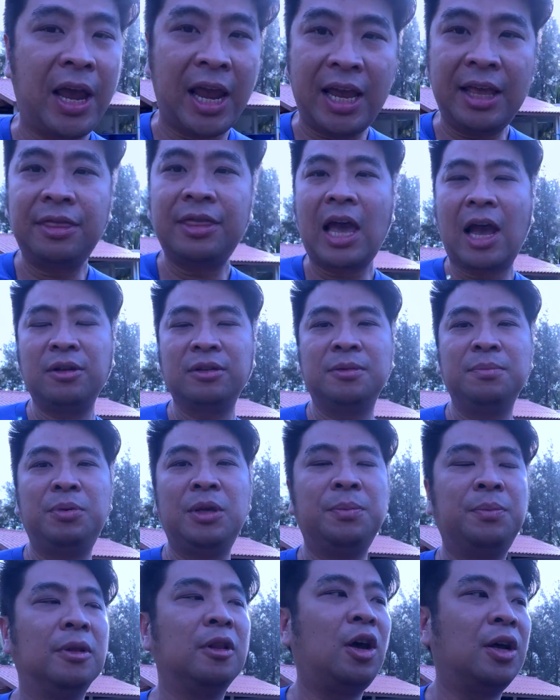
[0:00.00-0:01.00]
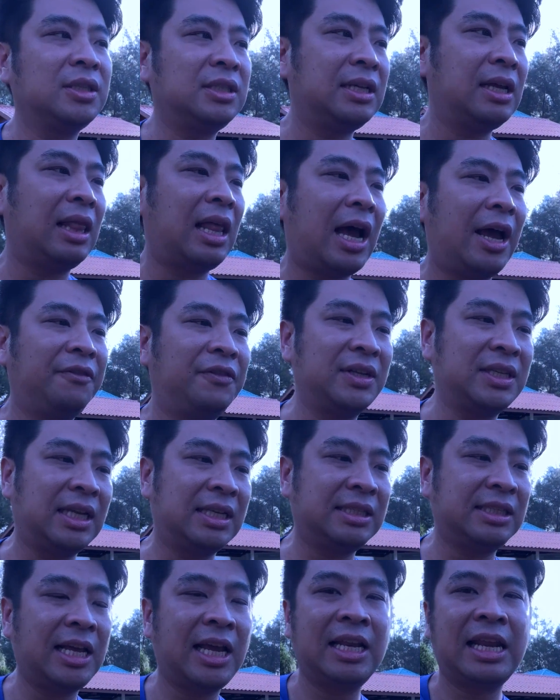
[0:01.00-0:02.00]
8,000 people lost their life, as I
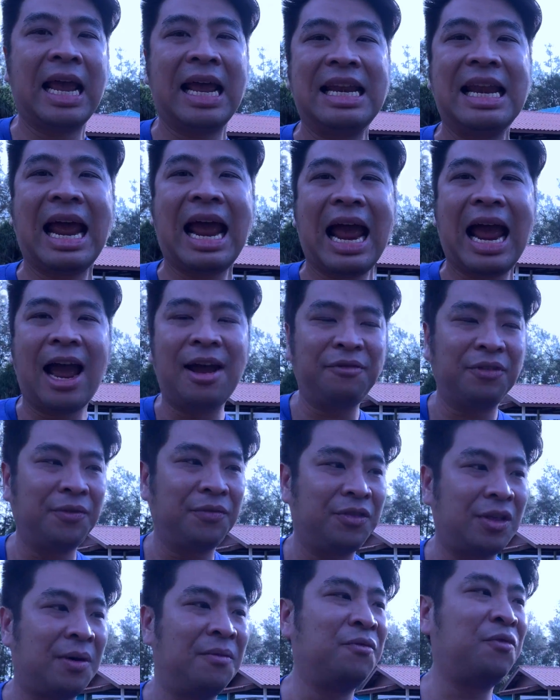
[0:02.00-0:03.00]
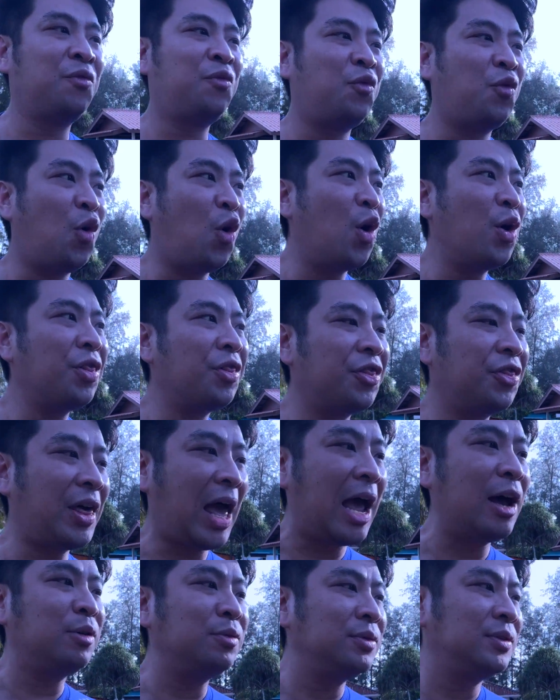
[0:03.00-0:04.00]
said, and half of them,
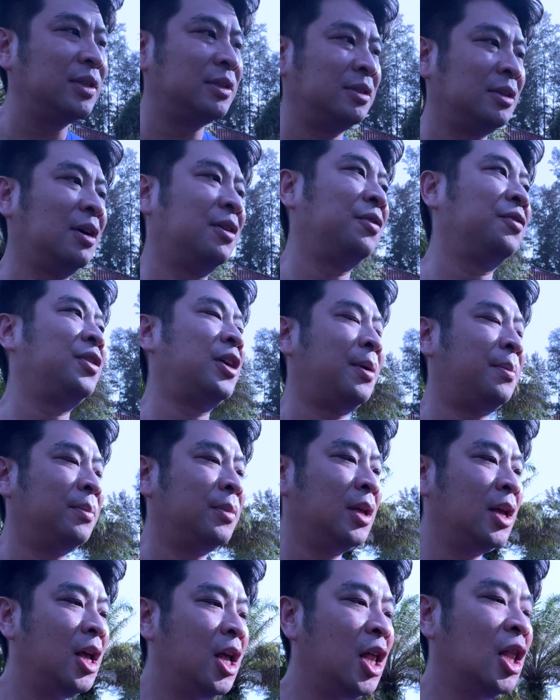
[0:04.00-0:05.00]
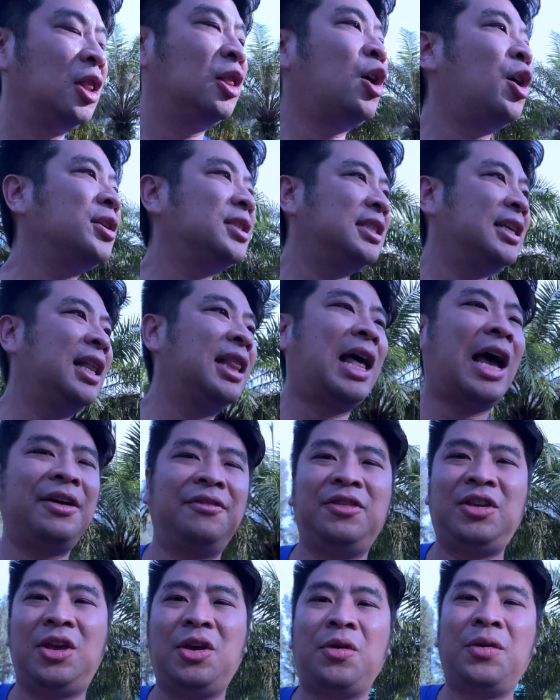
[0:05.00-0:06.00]
4,000 of them, lost their life
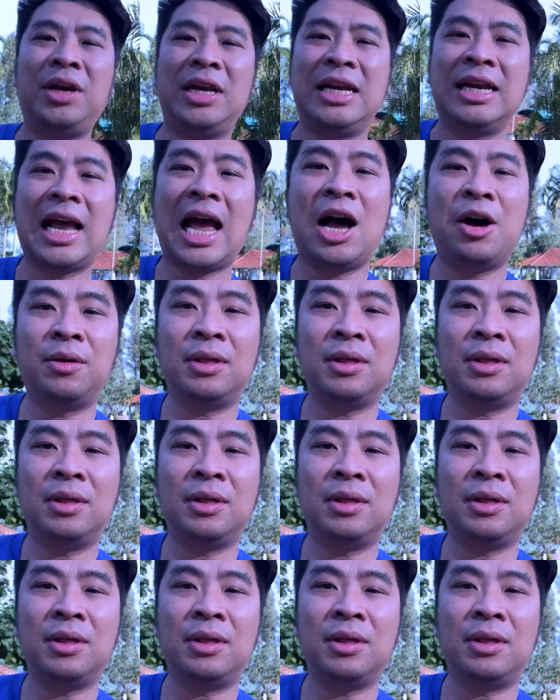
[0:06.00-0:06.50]
here in Kao